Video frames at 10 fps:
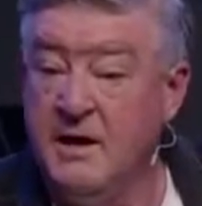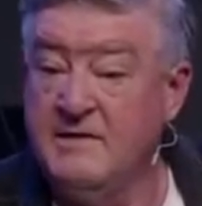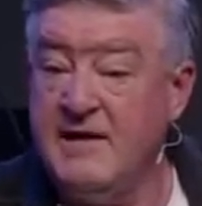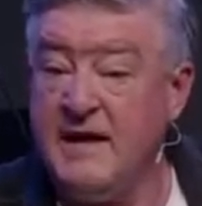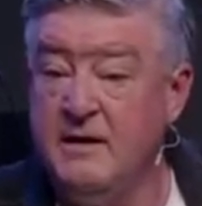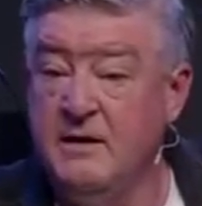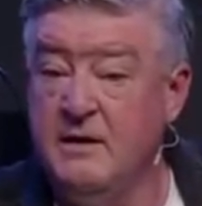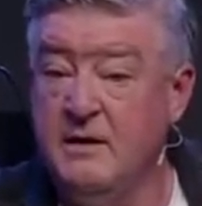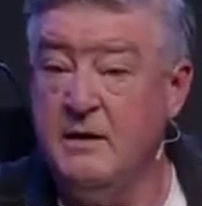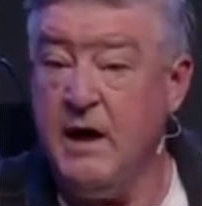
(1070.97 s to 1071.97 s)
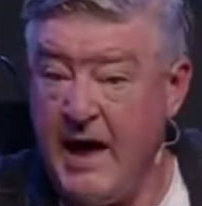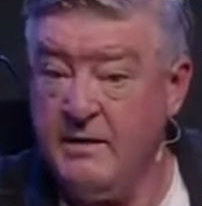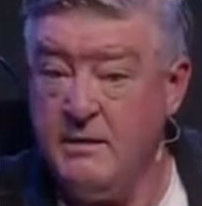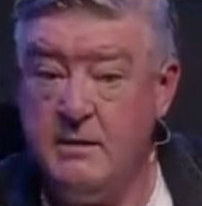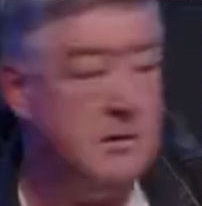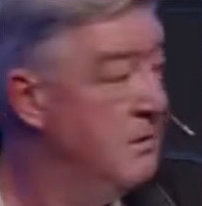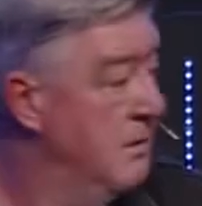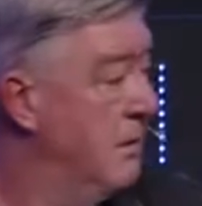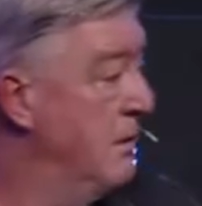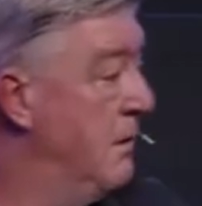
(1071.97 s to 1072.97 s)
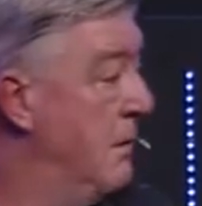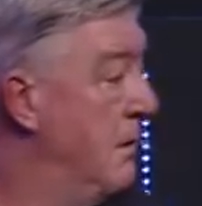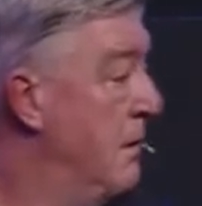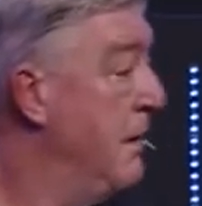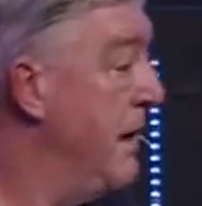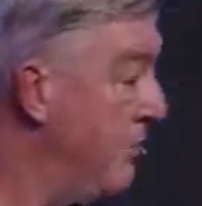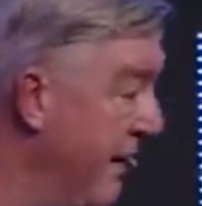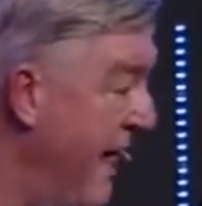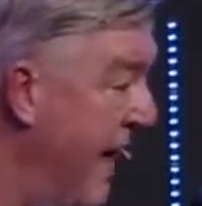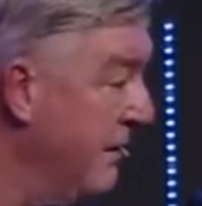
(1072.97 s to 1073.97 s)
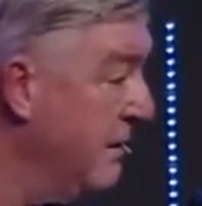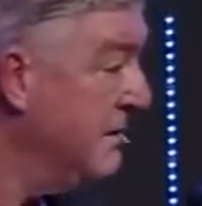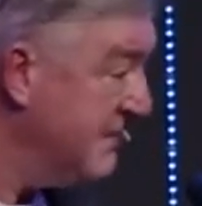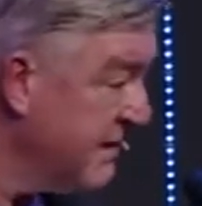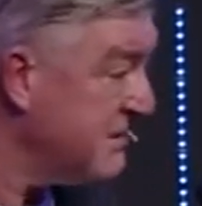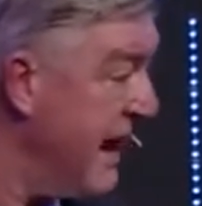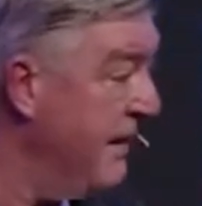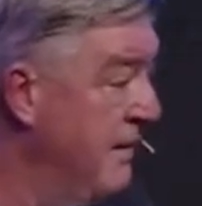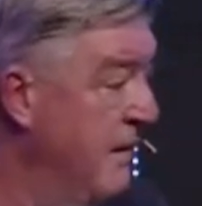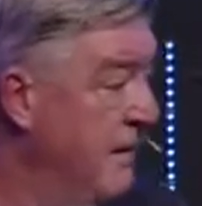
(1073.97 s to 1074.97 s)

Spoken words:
Is that, yeah? You agree with that? Seriously.